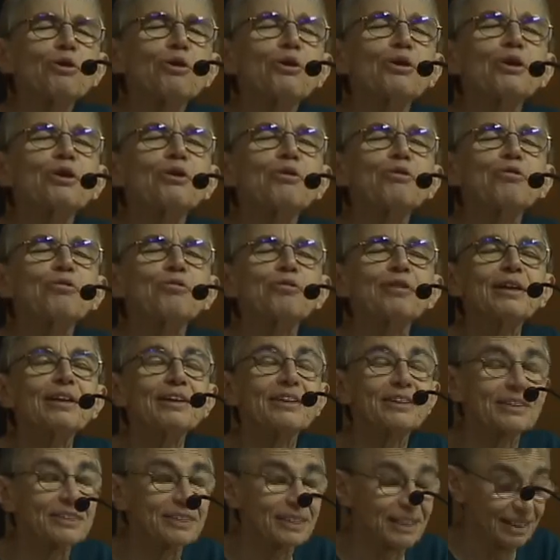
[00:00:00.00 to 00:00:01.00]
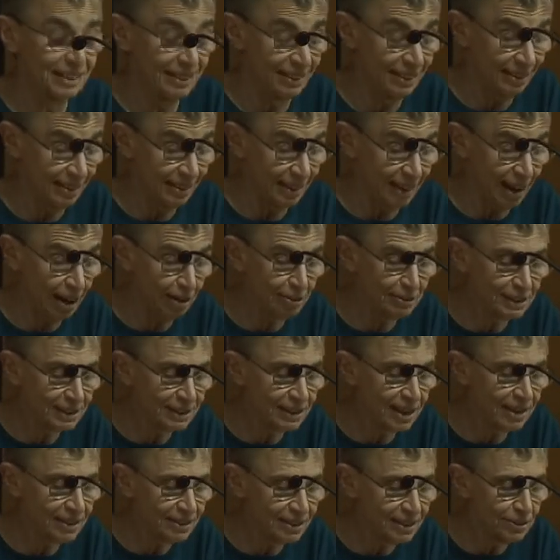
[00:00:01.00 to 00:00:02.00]
or you feared
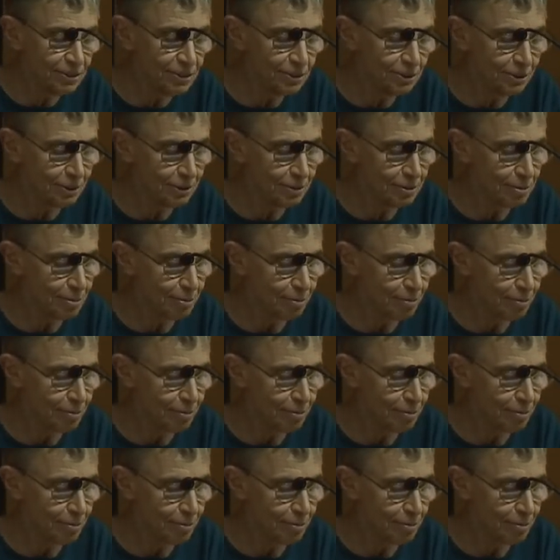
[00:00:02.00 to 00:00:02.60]
outside the door?